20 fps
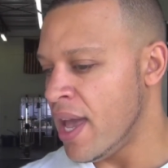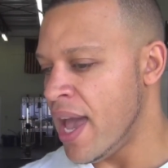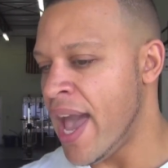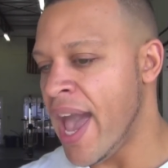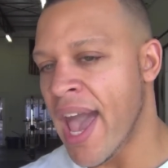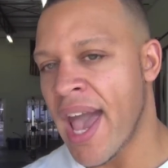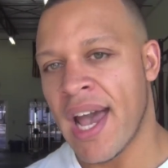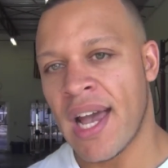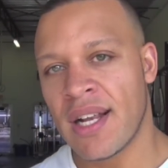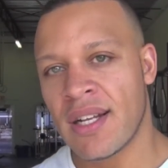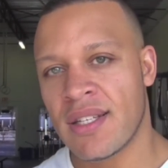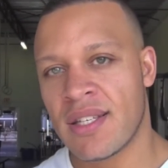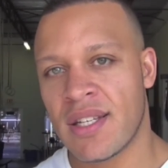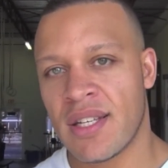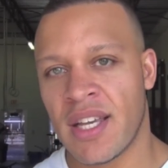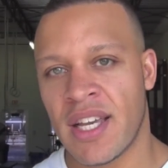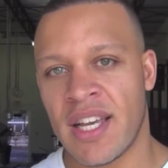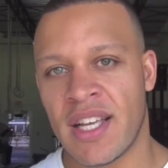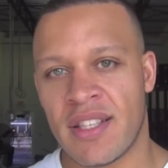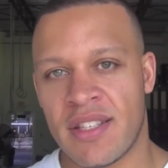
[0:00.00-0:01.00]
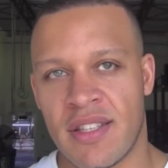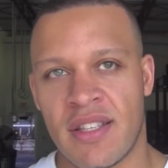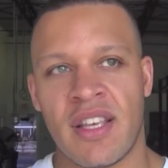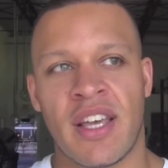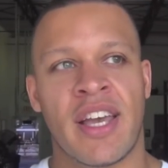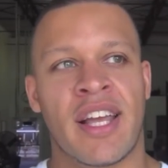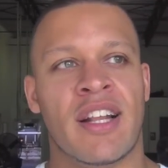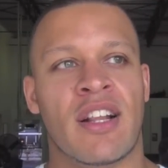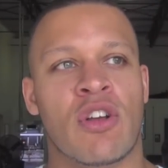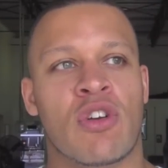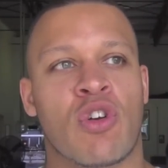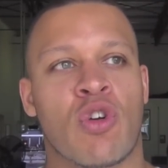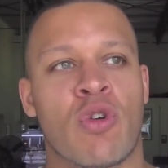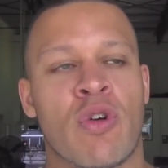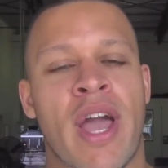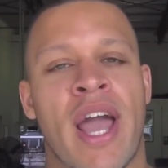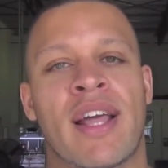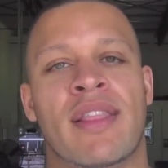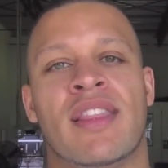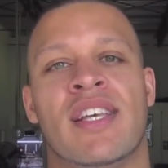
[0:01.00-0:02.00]
And it, it'll
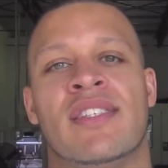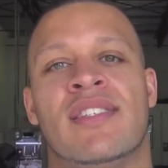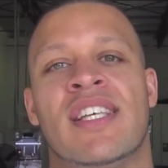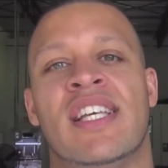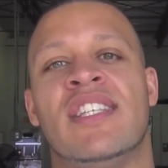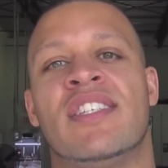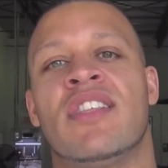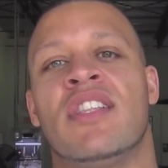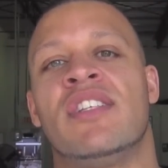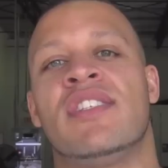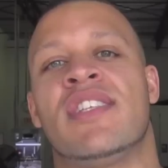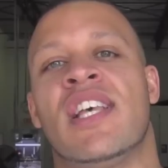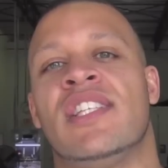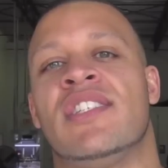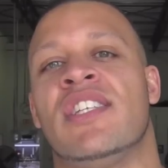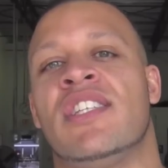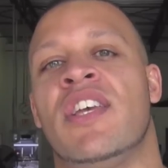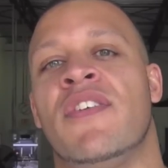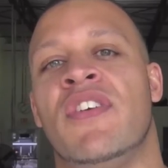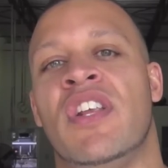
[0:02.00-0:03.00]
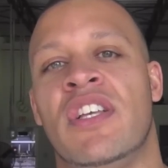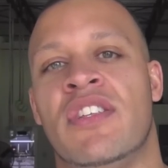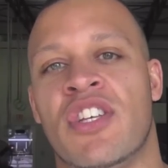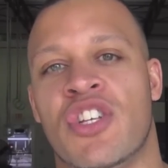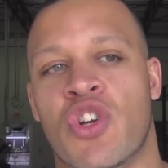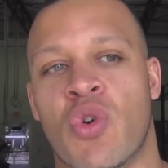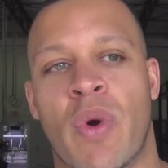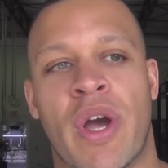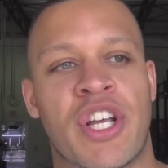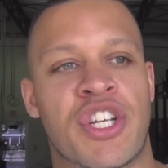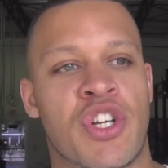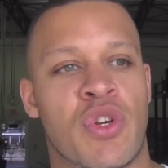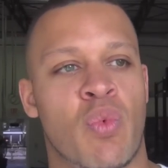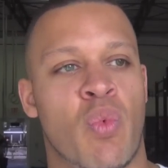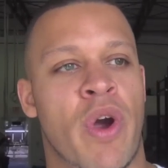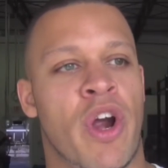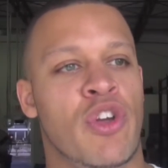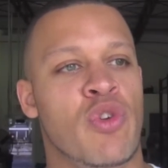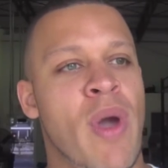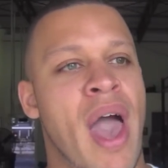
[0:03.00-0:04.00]
create this insulin sensitivity
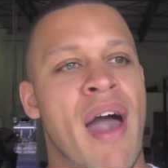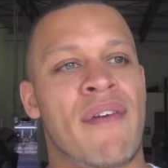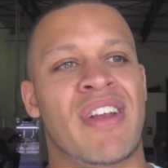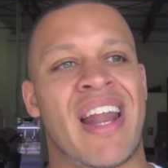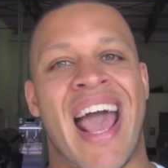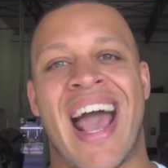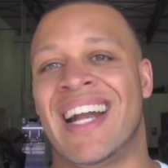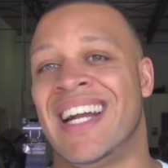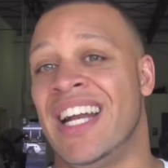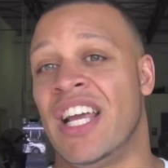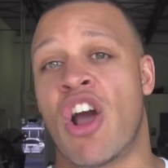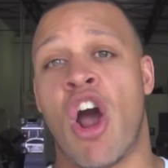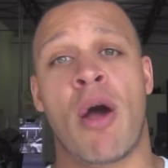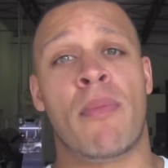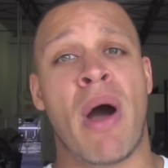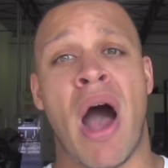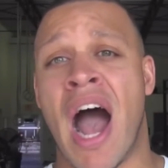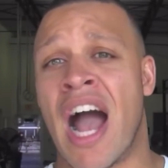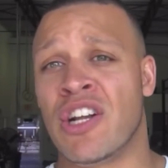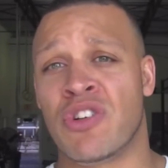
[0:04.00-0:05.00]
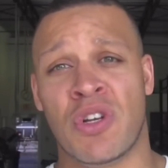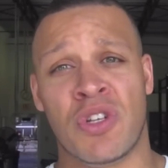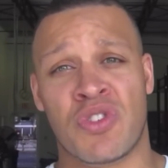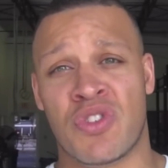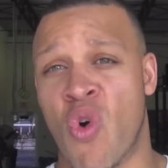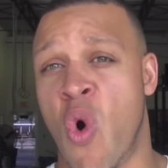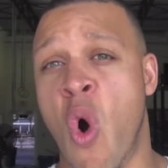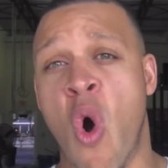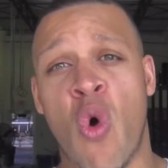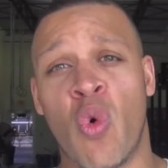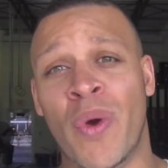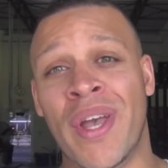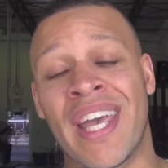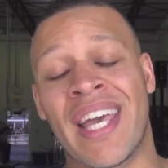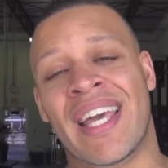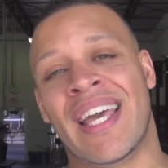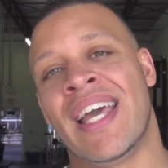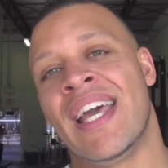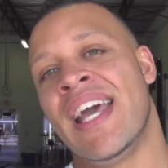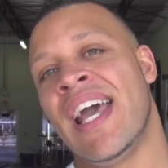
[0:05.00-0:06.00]
situation where you haven't had any carbohydrates all
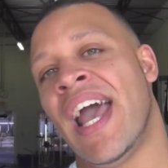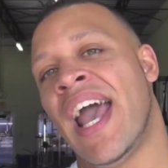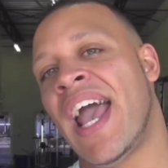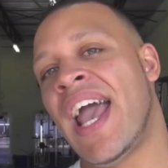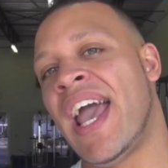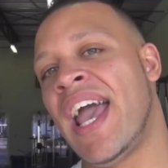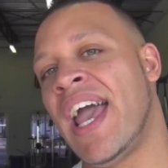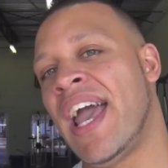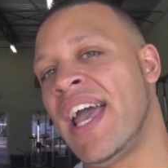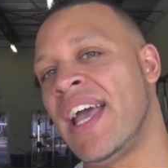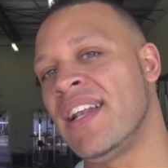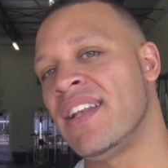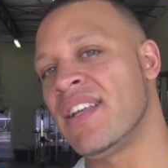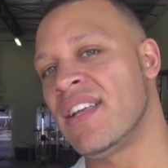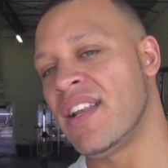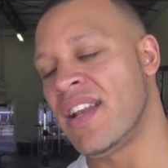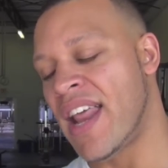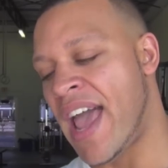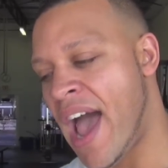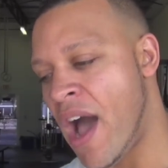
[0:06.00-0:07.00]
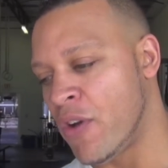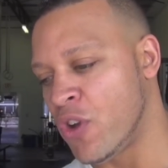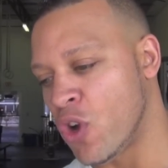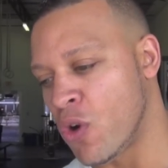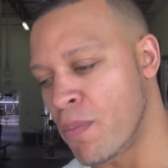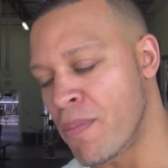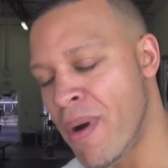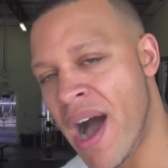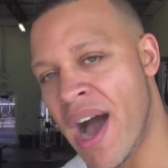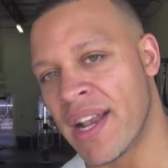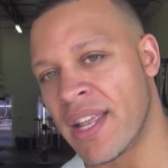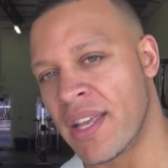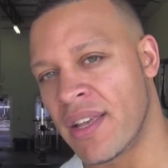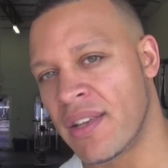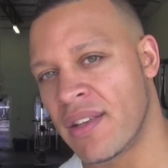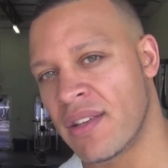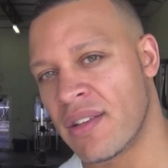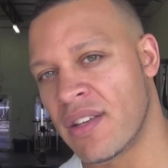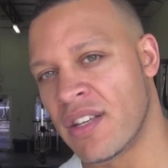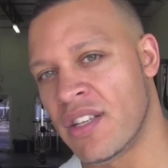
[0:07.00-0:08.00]
week and now your body,
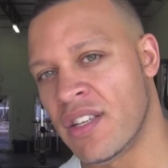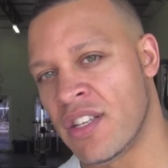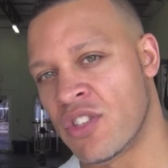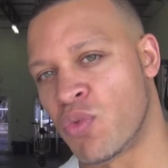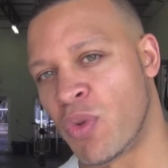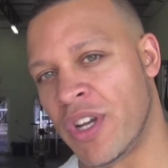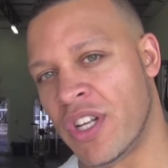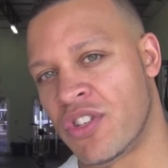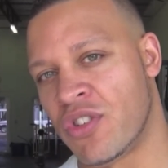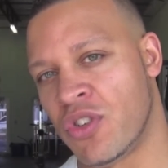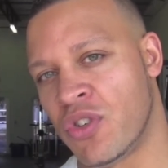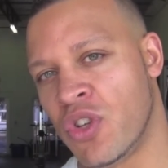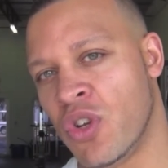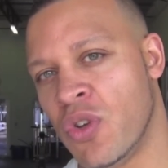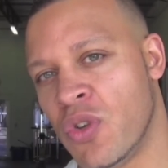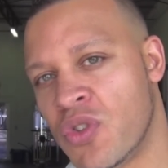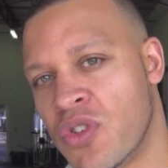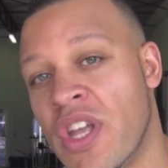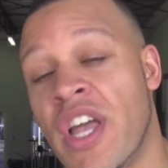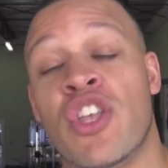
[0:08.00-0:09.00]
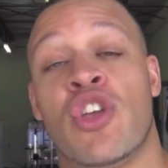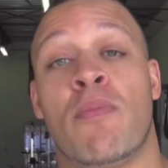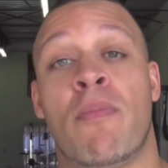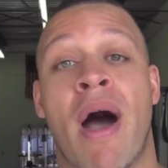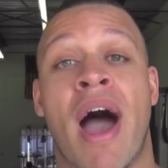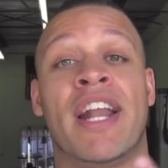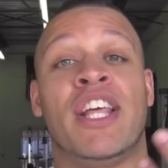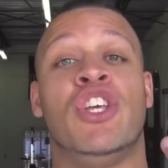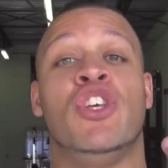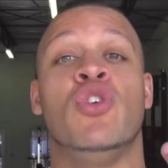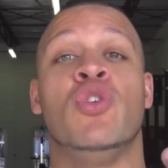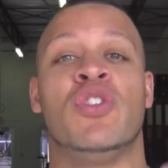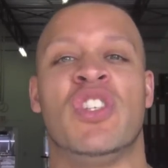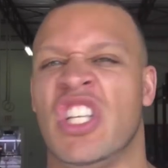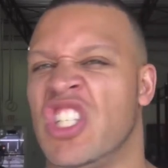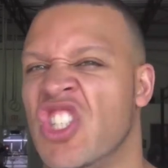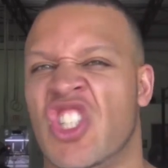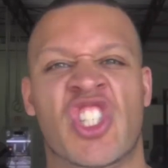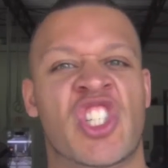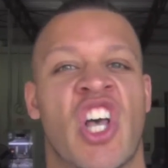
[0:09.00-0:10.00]
it's reintroduced and your body
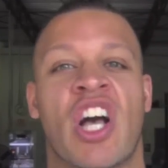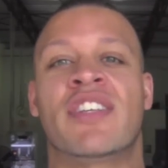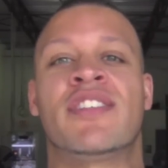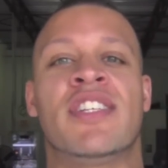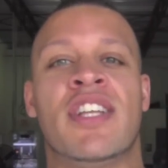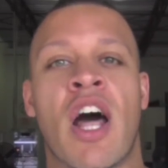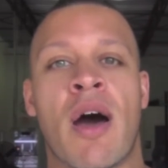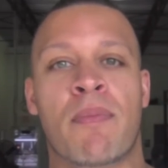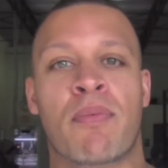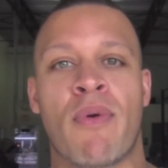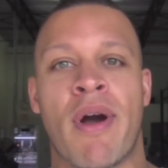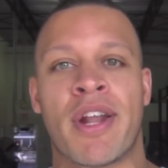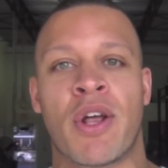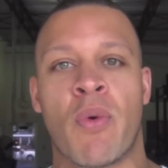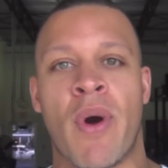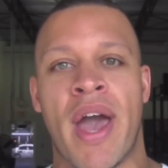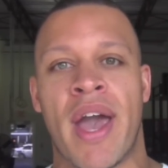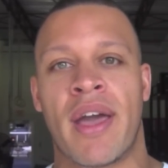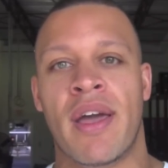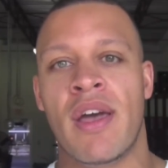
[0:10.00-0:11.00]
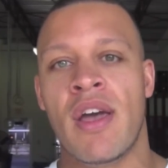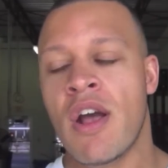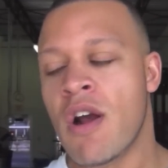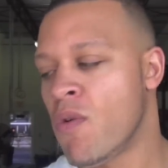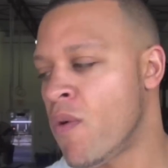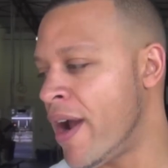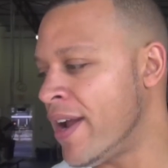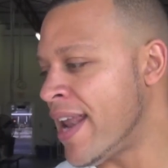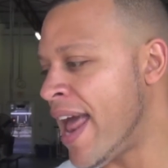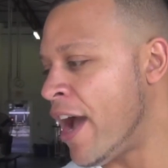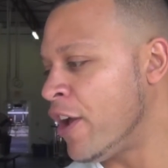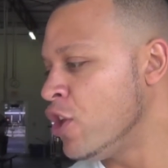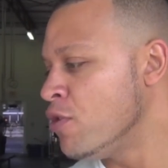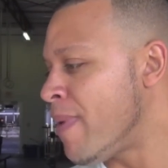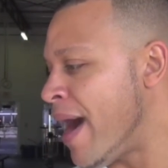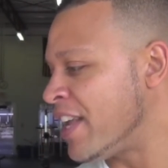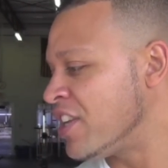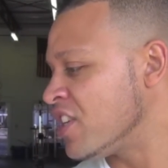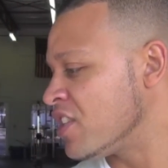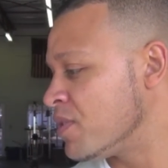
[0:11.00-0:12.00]
uses, sucks it up right away. Right now you
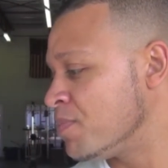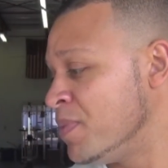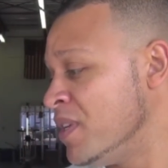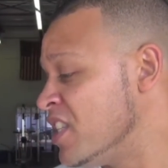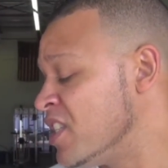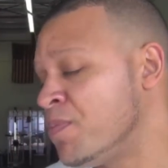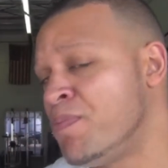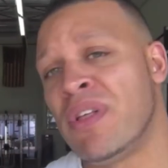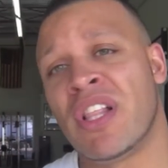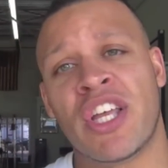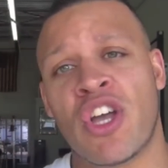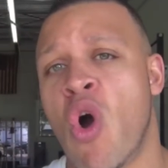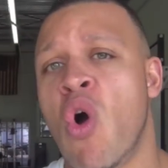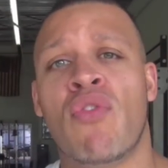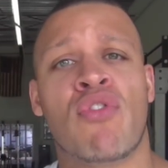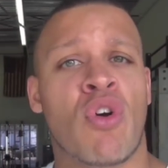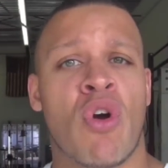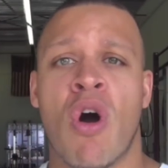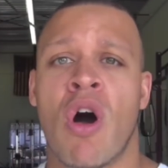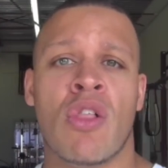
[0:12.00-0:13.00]
might just be spilling over